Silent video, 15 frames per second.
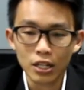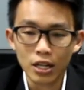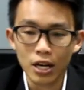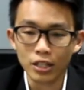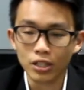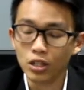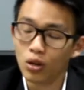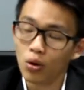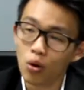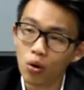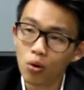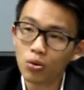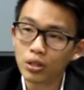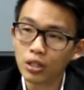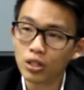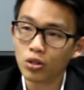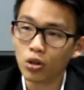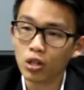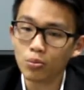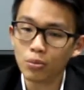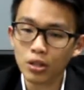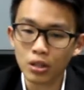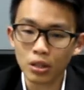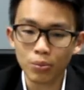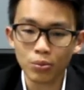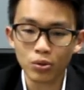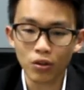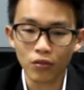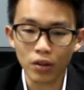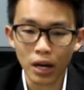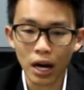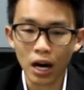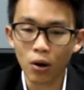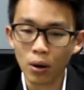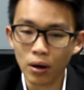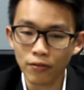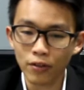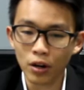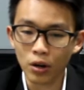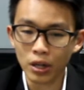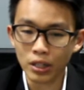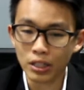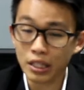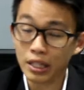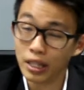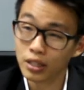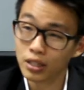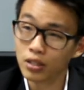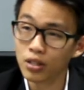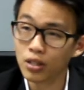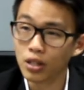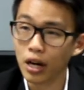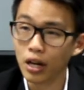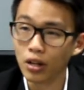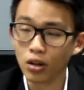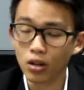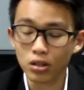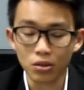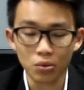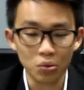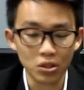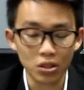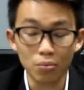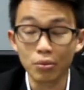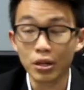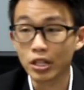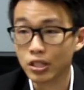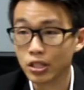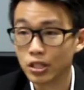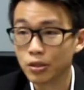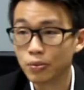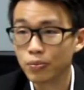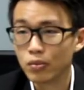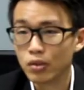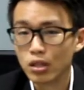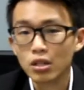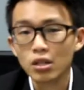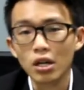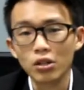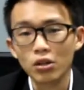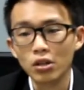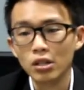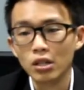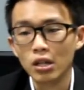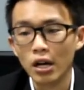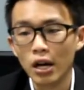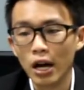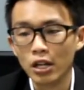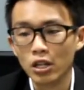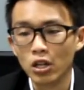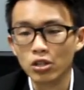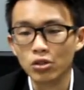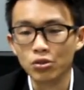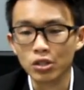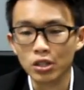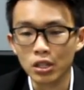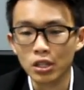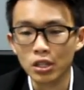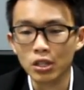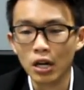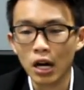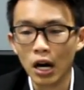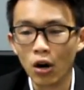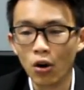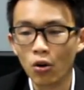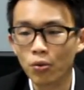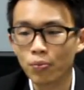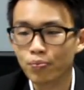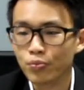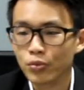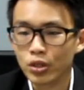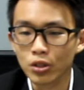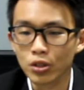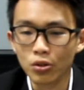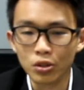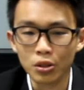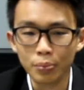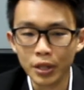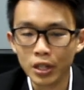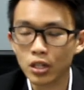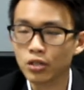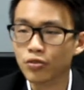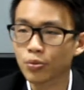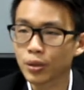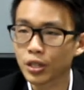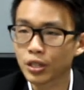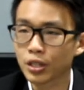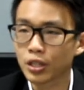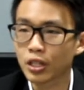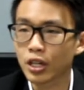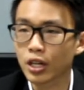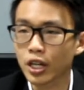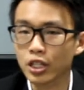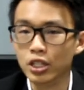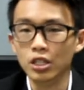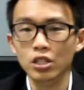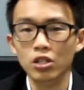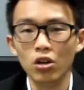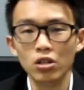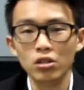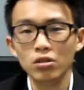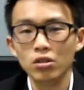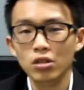as a whole, this tournament, in terms of like how I felt as a guest here, I thought it was amazing. I thought like I got to see how debaters from India actually got